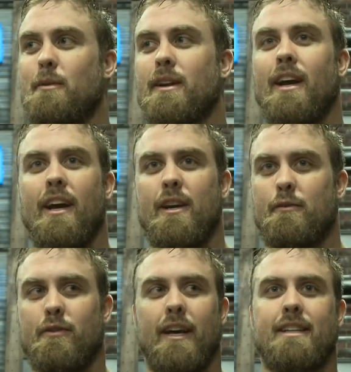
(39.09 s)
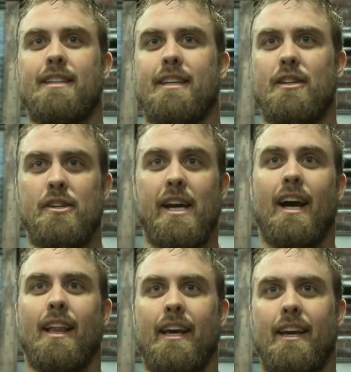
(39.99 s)
I mean, you're flexing, you're
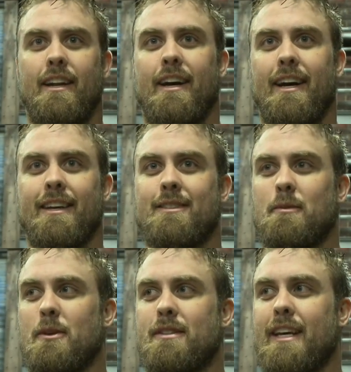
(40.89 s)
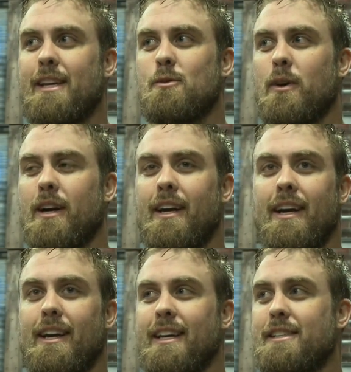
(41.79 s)
yelling, uh, some of those things where
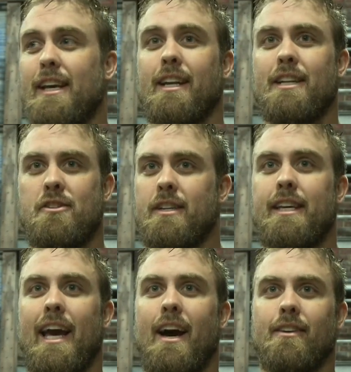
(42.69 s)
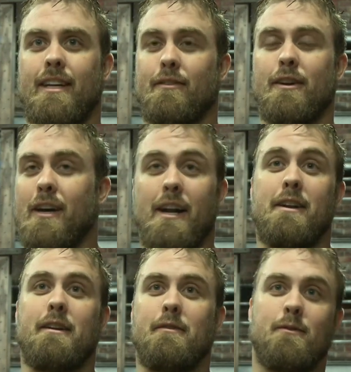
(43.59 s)
he's yelling at you to count. I never, I
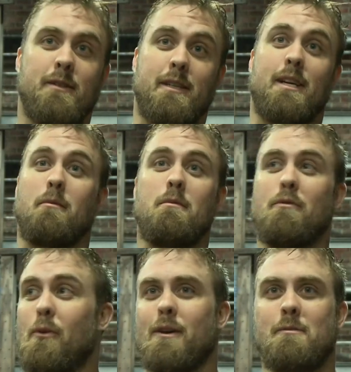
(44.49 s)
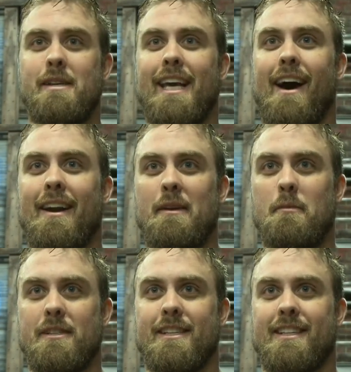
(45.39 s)
didn't even, didn't tell me before I was gonna be counting,
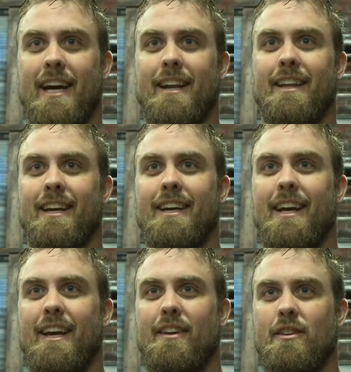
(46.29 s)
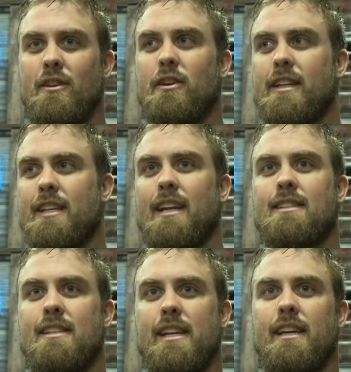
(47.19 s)
but just kind of the, you can kind of
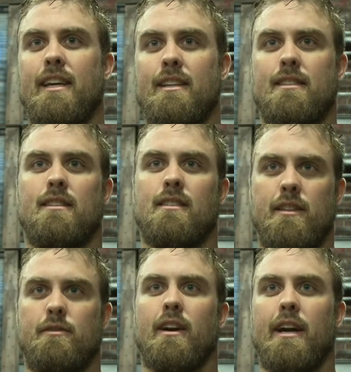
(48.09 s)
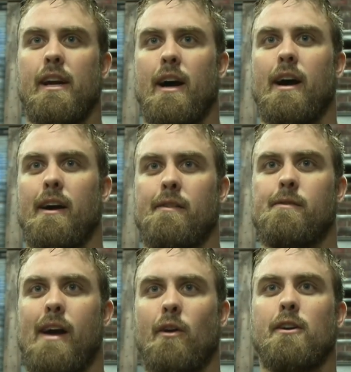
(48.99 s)
see his, he's very uh,
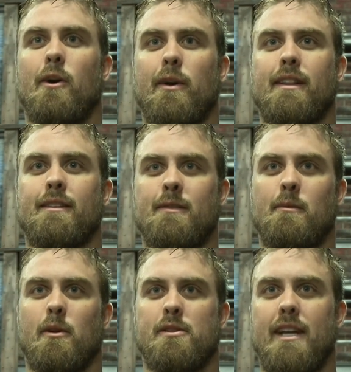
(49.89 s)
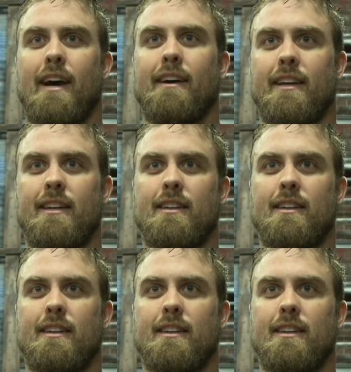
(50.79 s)
outgoing personality.